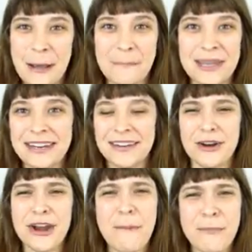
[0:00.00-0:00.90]
being
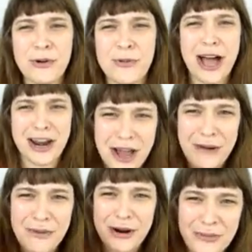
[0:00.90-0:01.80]
number one.
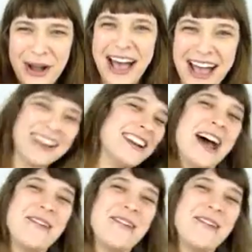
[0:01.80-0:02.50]
Number one!